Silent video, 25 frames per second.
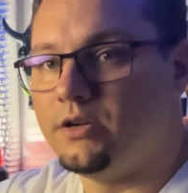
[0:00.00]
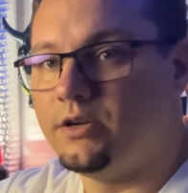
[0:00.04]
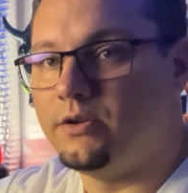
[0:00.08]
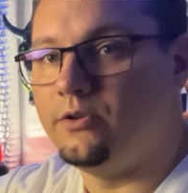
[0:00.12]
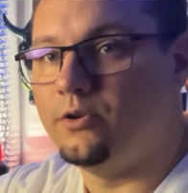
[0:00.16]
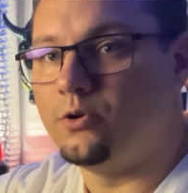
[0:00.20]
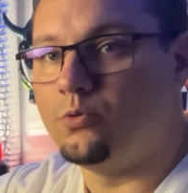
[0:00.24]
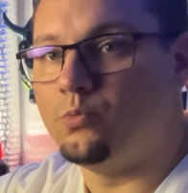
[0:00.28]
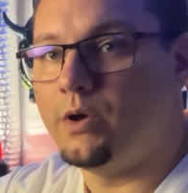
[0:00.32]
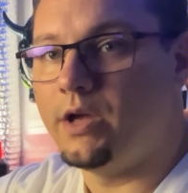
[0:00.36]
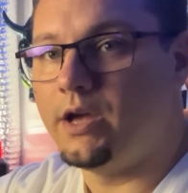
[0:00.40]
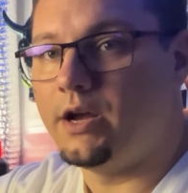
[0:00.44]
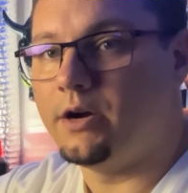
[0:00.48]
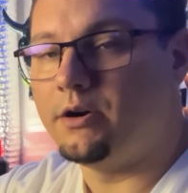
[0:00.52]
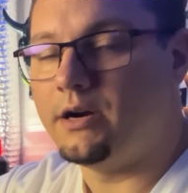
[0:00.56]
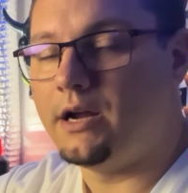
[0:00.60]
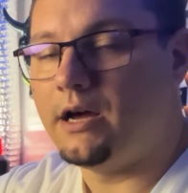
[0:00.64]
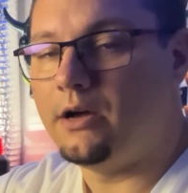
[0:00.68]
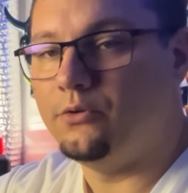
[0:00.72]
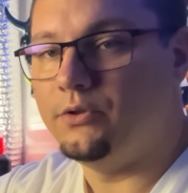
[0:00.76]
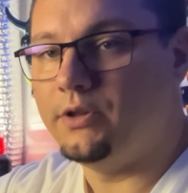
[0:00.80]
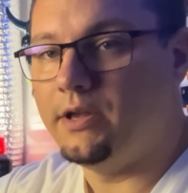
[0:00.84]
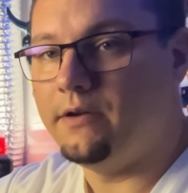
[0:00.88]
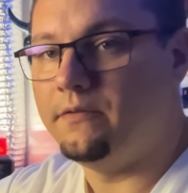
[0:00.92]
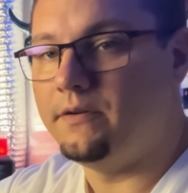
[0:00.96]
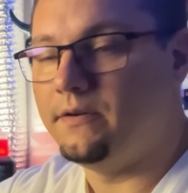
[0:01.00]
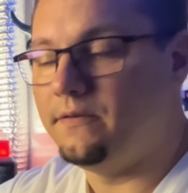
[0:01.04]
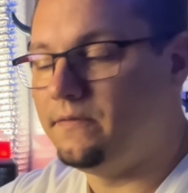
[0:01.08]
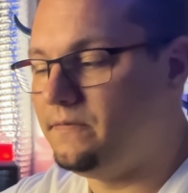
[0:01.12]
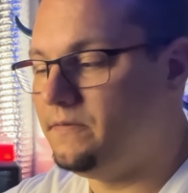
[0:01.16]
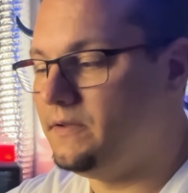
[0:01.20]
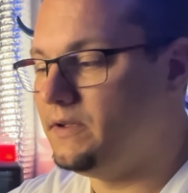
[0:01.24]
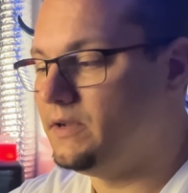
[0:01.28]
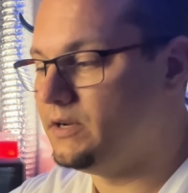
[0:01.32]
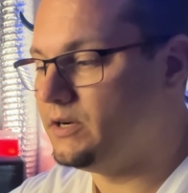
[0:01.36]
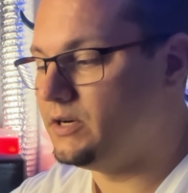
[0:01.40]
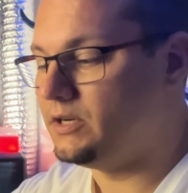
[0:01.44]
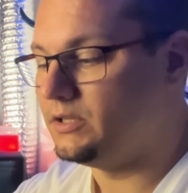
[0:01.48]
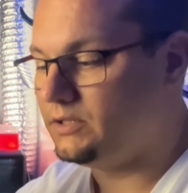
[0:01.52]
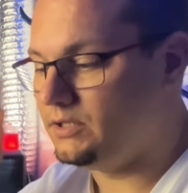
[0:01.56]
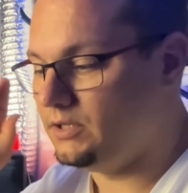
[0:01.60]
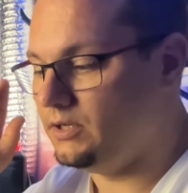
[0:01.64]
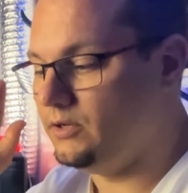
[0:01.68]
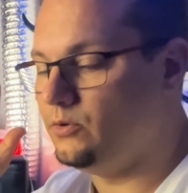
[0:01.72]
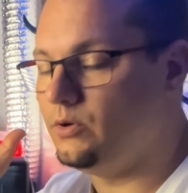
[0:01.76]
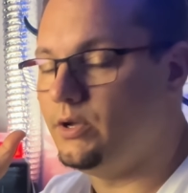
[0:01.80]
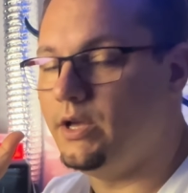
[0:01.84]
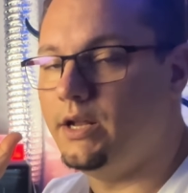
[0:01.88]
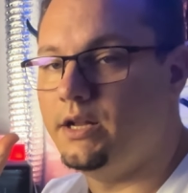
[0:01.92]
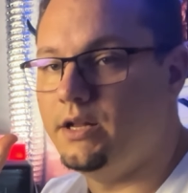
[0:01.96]
your way around every finger until
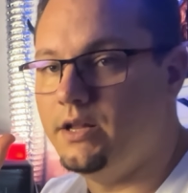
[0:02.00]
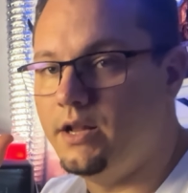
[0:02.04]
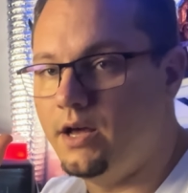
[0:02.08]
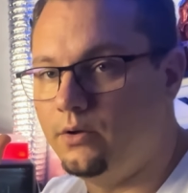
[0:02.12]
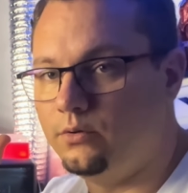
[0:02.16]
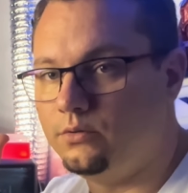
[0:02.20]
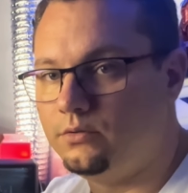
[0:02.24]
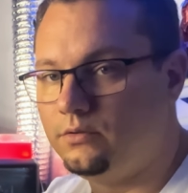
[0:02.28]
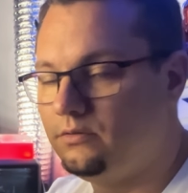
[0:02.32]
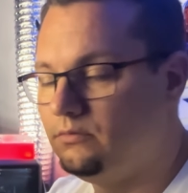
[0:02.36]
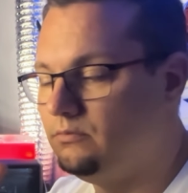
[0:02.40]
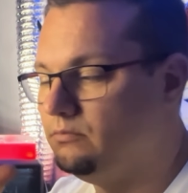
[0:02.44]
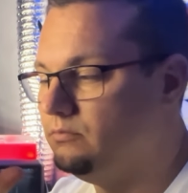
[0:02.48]
you get it out.